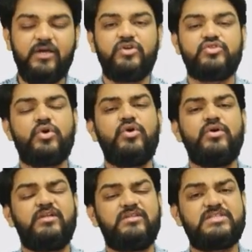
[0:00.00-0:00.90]

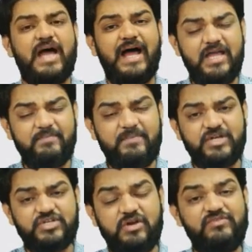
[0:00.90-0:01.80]
So this higher
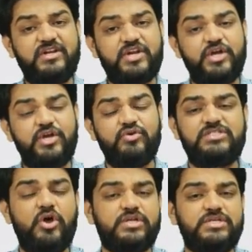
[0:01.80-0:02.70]
pressure will reduce
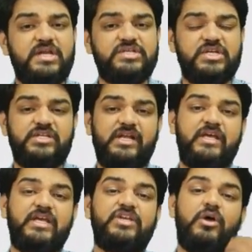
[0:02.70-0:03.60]
the oxidation yield
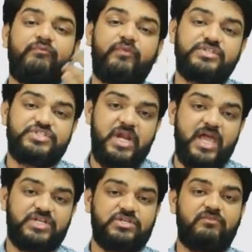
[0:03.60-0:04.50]
in your first
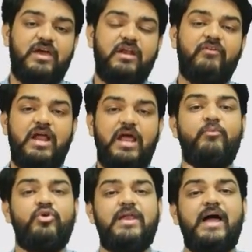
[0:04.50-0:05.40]
reaction where our
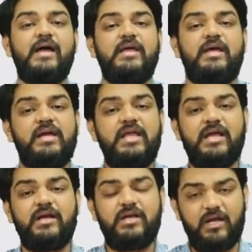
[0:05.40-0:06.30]
ammonia
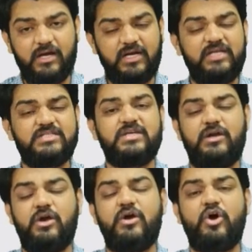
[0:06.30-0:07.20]
is
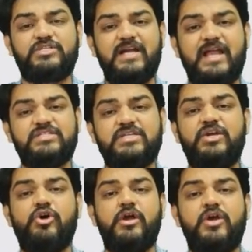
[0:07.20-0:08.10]
oxidized
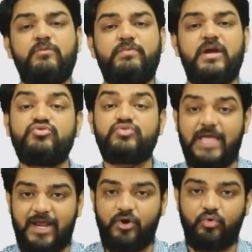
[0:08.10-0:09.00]
in order to produce
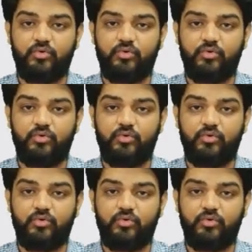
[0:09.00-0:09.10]
NO.